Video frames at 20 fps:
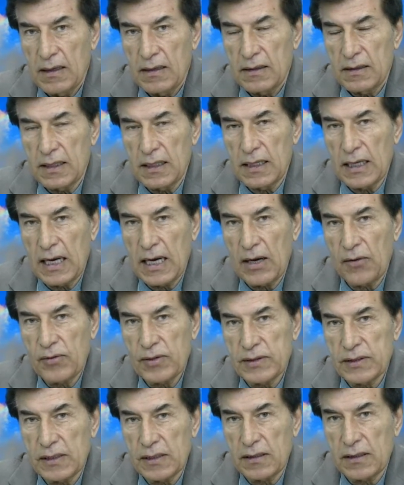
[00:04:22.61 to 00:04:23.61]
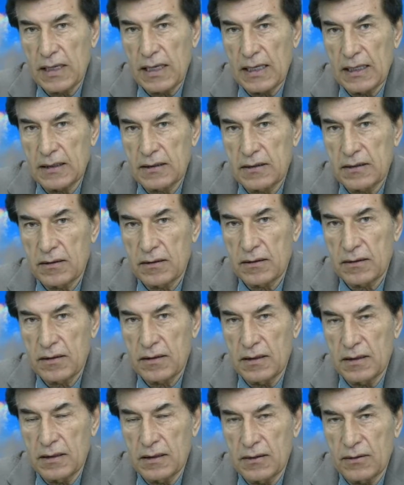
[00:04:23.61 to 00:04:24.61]
then how is it that
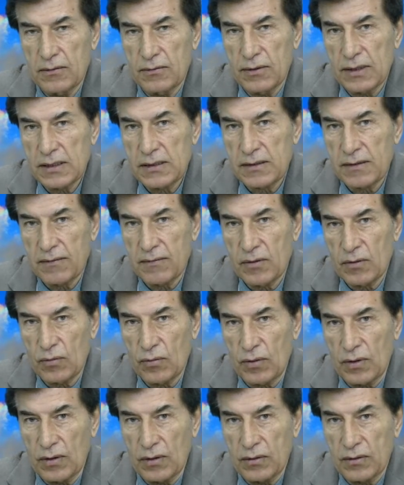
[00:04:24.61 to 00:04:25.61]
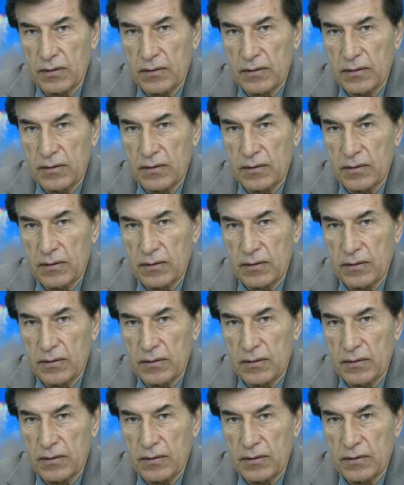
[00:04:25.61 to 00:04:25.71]
the rest of the world,